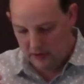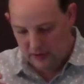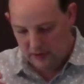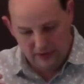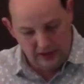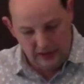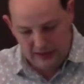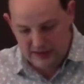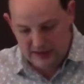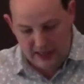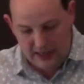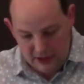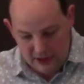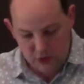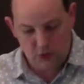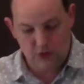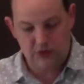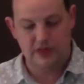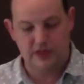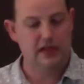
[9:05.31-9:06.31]
it's
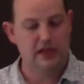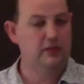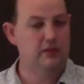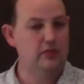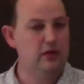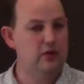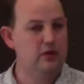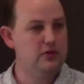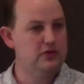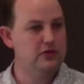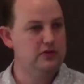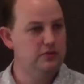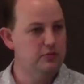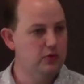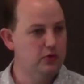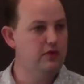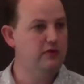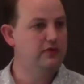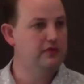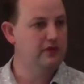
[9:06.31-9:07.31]
interesting because the
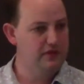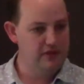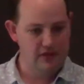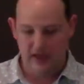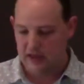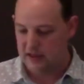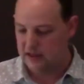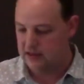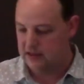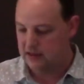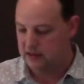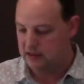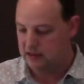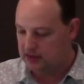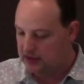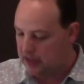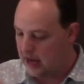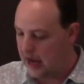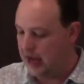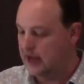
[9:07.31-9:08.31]
book of Leviticus
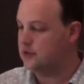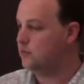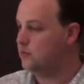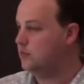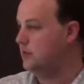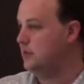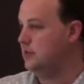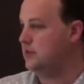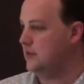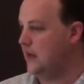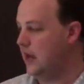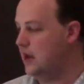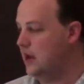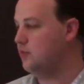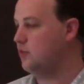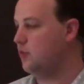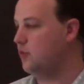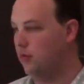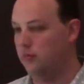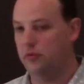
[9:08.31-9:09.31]
starts with the same
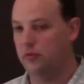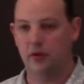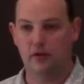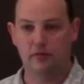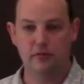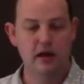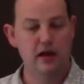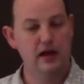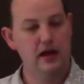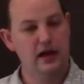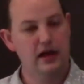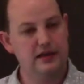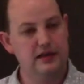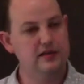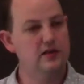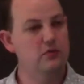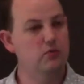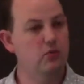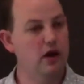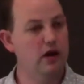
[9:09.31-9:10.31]
problem as
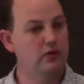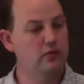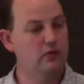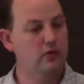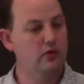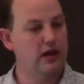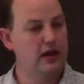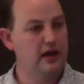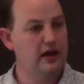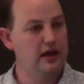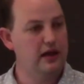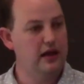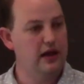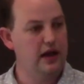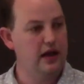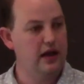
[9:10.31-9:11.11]
the one where